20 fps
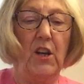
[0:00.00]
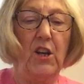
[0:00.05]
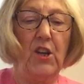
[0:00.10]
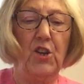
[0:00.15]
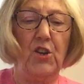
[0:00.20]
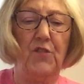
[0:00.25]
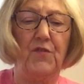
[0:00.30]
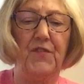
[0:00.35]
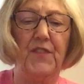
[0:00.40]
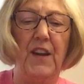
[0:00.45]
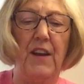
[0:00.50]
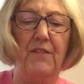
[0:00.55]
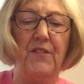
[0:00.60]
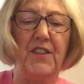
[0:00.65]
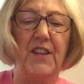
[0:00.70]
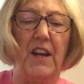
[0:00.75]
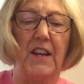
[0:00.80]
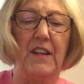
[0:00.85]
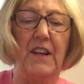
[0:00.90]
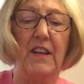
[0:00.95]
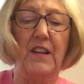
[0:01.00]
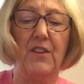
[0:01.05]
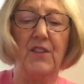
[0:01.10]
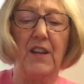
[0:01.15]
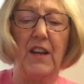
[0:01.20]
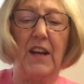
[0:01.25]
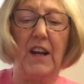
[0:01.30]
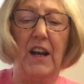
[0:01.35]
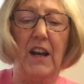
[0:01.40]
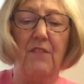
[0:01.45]
"You've never done
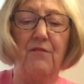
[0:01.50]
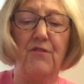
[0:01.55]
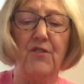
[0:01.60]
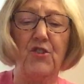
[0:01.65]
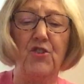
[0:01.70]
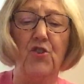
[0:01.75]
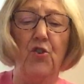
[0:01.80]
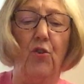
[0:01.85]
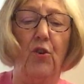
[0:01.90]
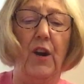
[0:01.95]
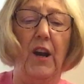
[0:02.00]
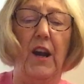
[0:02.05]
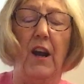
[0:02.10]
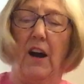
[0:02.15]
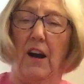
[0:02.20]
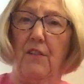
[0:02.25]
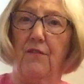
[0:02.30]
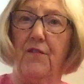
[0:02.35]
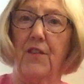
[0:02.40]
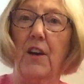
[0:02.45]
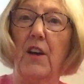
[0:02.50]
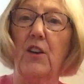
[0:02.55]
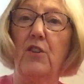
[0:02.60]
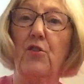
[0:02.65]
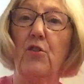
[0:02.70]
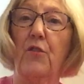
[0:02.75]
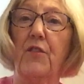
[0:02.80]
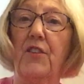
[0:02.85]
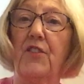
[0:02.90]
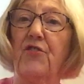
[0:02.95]
anything clever in your life.
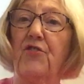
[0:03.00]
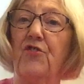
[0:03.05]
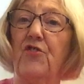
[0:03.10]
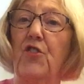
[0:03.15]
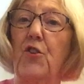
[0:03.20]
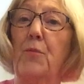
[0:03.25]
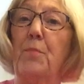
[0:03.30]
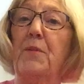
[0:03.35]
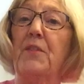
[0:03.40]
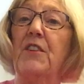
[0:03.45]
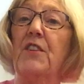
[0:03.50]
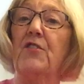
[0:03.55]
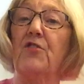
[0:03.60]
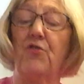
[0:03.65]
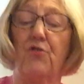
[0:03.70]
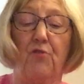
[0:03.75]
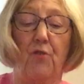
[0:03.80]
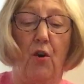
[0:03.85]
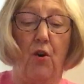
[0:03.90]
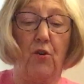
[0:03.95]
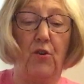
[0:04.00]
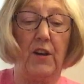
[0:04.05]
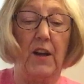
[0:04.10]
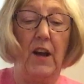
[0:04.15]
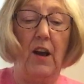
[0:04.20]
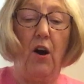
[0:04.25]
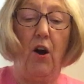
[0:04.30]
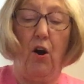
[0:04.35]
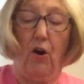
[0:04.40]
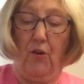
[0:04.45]
You're the stupidest croc
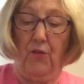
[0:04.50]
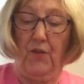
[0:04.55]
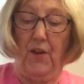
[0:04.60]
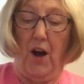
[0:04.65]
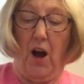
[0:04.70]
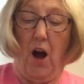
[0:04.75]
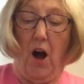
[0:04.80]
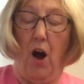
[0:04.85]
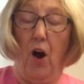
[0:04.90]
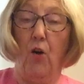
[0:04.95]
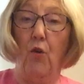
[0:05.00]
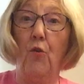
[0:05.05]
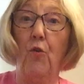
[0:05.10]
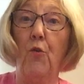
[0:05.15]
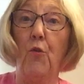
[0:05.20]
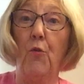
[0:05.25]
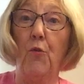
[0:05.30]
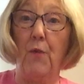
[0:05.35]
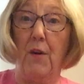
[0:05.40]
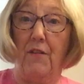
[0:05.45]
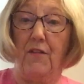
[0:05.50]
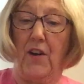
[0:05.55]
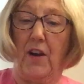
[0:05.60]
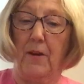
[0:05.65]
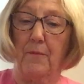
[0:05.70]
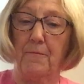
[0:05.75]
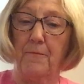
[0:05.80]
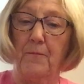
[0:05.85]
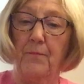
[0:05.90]
on the whole river."